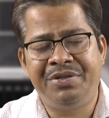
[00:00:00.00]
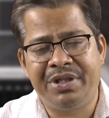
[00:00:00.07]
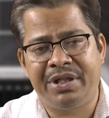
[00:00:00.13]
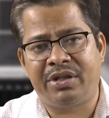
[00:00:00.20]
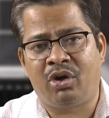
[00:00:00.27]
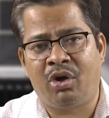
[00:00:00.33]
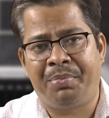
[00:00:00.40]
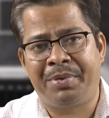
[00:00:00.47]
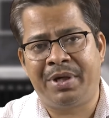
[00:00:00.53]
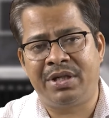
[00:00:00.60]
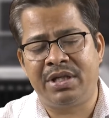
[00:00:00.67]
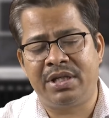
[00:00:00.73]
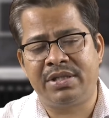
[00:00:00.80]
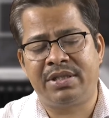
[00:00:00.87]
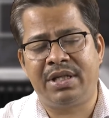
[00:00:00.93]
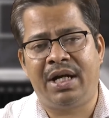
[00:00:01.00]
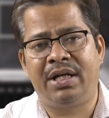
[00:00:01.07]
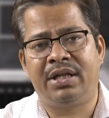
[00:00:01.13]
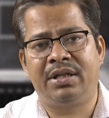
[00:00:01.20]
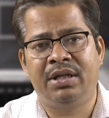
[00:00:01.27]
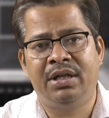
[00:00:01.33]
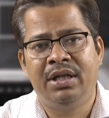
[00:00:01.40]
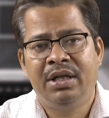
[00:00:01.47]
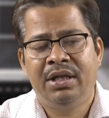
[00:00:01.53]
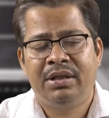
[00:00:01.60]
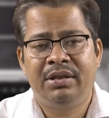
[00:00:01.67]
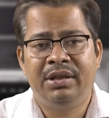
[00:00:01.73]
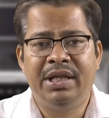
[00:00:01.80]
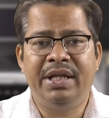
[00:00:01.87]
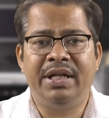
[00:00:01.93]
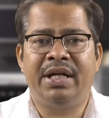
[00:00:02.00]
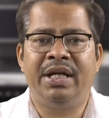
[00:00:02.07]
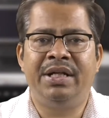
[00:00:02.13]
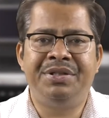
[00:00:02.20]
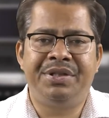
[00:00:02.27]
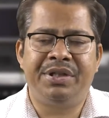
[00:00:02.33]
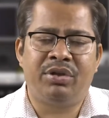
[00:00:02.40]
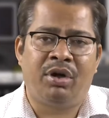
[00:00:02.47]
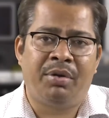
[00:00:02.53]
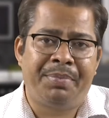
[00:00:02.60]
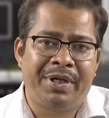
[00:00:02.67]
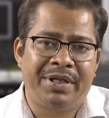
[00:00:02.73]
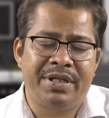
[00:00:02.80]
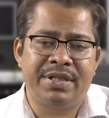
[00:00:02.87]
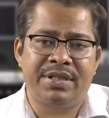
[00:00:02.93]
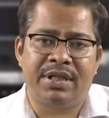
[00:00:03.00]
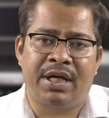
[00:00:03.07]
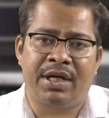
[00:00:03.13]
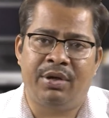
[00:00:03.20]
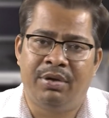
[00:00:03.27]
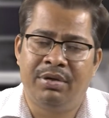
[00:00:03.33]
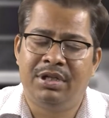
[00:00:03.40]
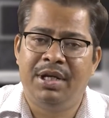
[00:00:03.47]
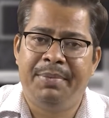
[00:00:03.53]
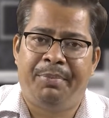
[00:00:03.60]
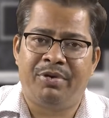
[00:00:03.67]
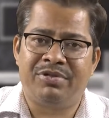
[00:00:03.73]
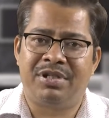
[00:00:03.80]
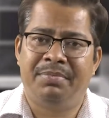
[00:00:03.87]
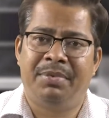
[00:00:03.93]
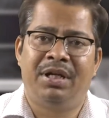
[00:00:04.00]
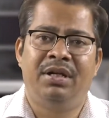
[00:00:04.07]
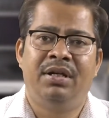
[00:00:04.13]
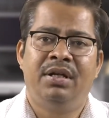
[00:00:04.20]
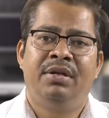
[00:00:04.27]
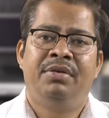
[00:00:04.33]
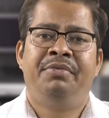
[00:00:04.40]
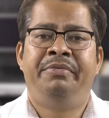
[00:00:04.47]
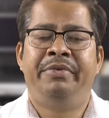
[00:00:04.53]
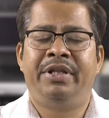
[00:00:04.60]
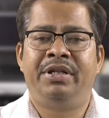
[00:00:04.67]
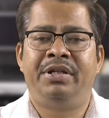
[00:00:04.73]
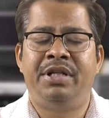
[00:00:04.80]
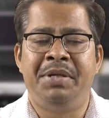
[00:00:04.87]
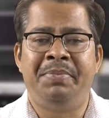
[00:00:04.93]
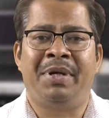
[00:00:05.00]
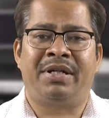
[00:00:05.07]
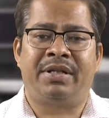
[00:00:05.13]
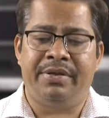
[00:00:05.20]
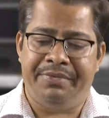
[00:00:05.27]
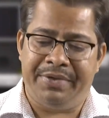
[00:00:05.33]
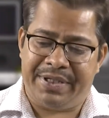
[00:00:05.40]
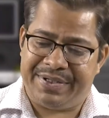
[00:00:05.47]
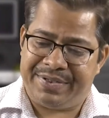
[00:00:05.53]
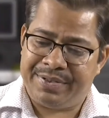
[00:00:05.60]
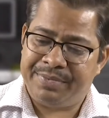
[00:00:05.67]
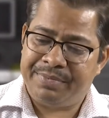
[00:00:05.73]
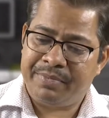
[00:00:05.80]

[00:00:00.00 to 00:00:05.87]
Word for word: JIT operations that uh, lean and JIT operations are only possible with team activities.